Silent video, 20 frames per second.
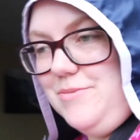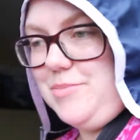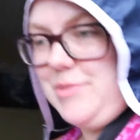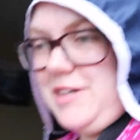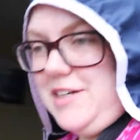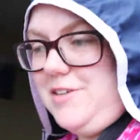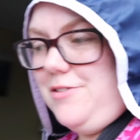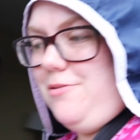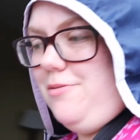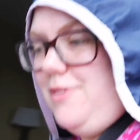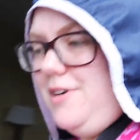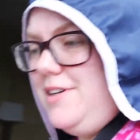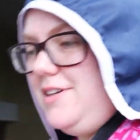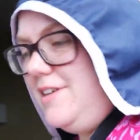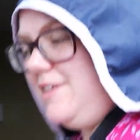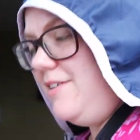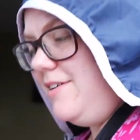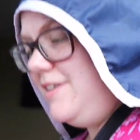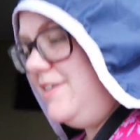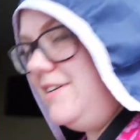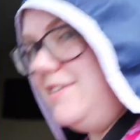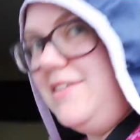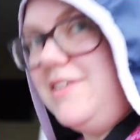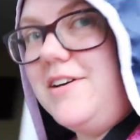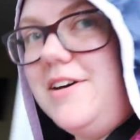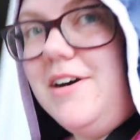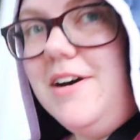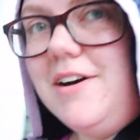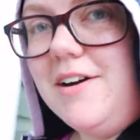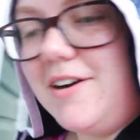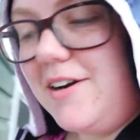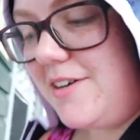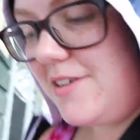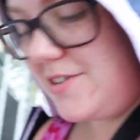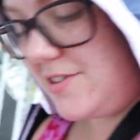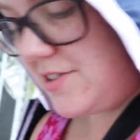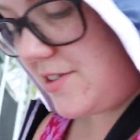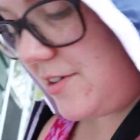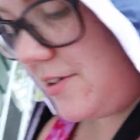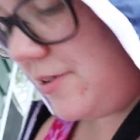But I don't want it on in the car,
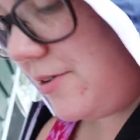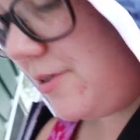so